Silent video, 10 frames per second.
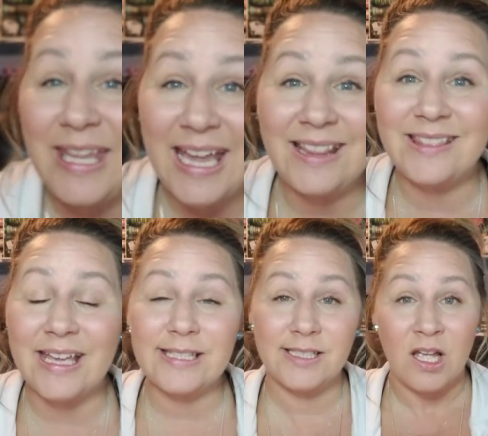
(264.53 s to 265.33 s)
get
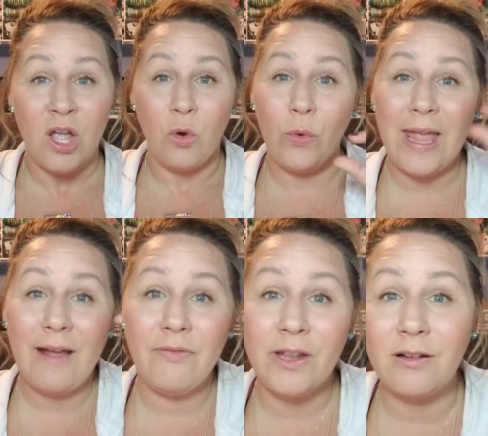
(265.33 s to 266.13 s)
this, we
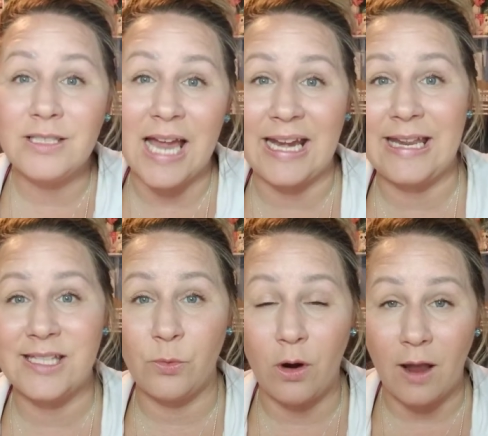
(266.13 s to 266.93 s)
have little tiny
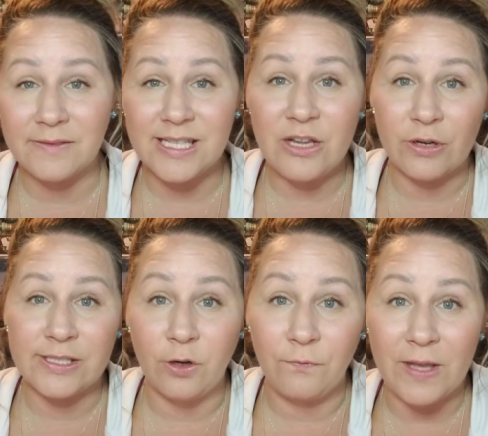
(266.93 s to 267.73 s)
Swarovski
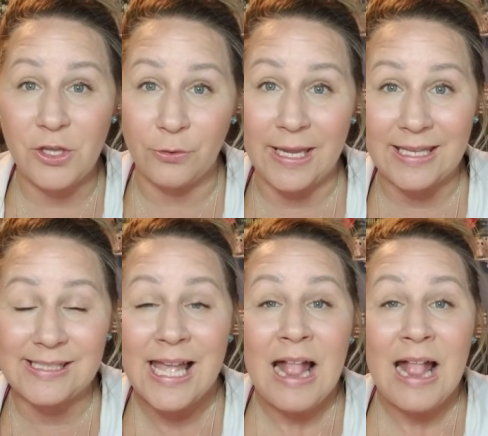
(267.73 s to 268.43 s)
crystal figurines